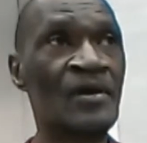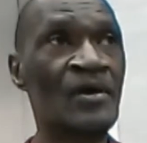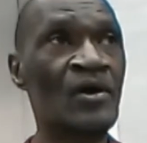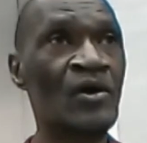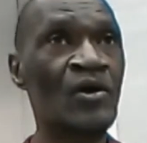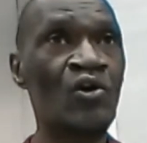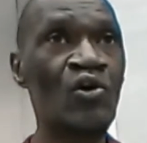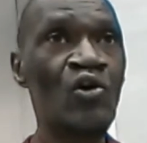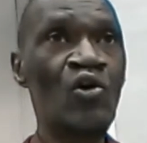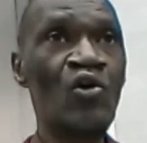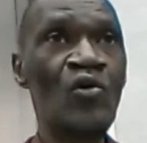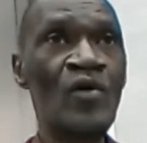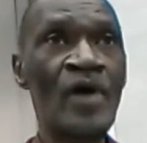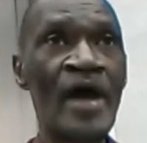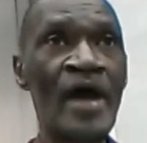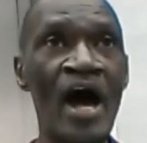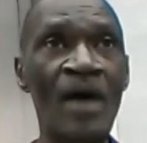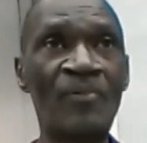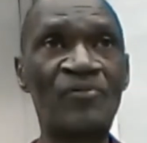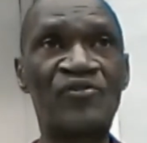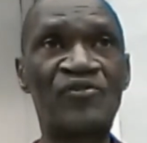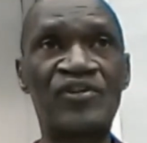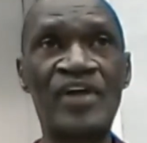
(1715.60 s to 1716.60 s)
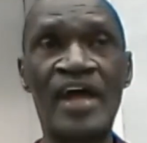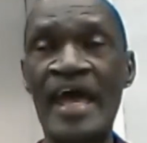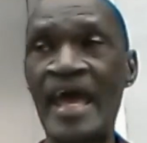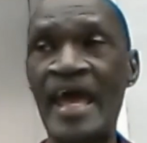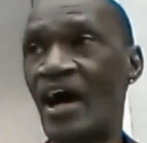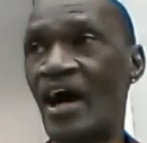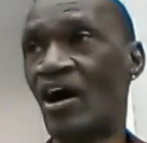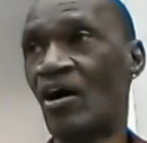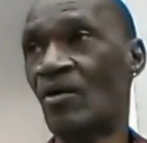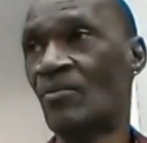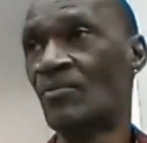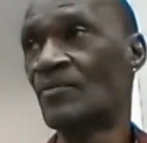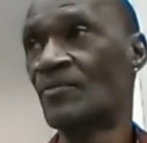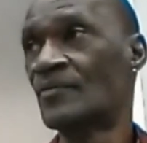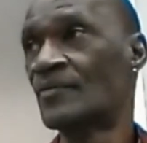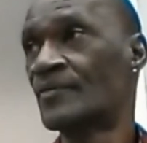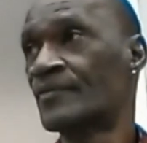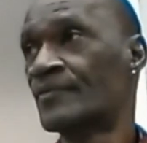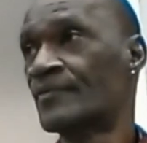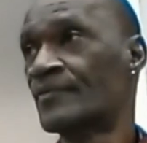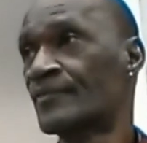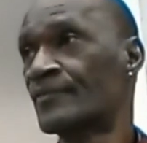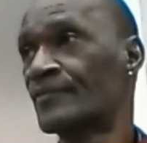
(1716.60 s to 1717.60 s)
Who helps the help?
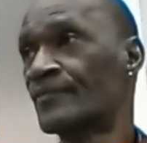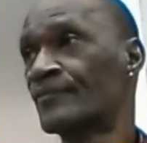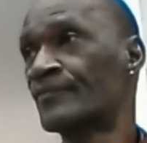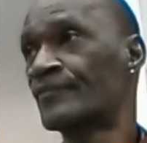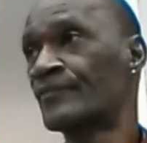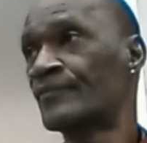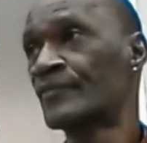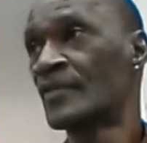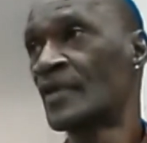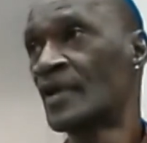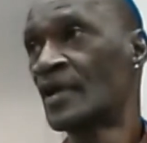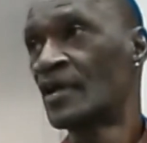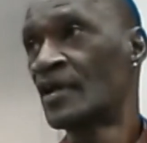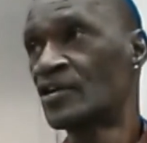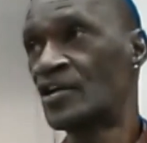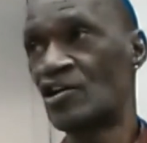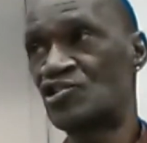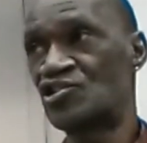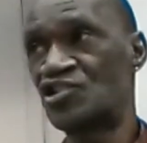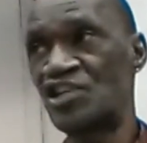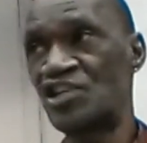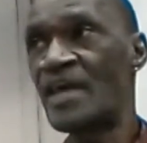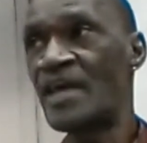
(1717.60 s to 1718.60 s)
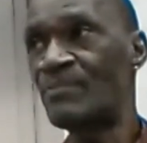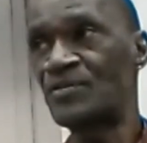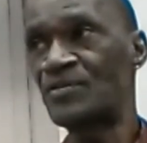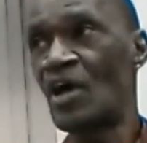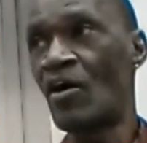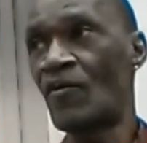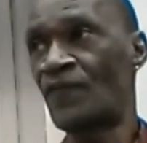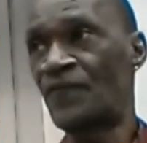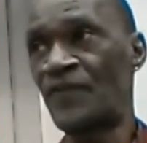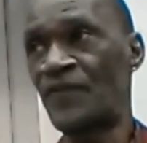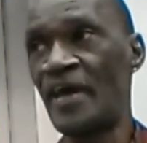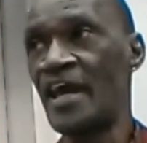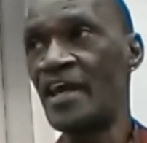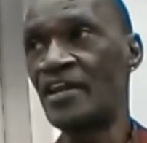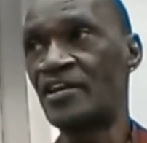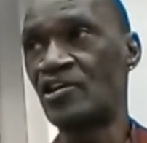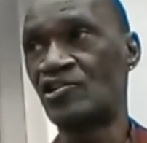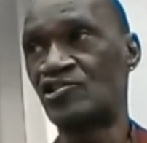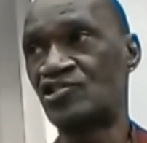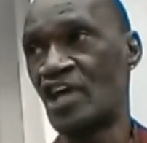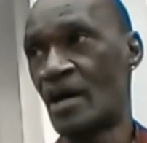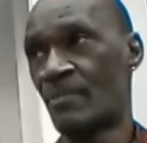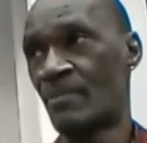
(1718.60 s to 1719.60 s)
The sheep don't feed the
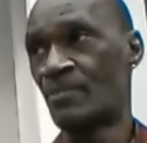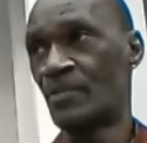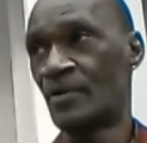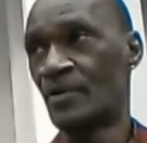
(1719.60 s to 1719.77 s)
shepherd.